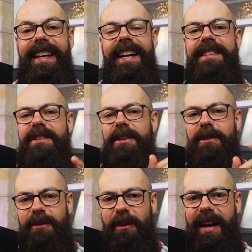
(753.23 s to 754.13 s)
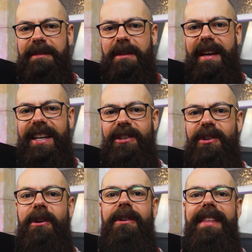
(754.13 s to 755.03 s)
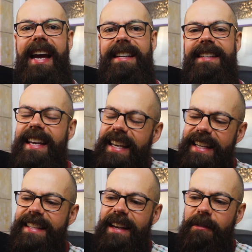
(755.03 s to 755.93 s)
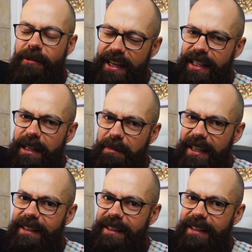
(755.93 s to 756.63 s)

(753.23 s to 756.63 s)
And so you do have to make sure that it is reasonably,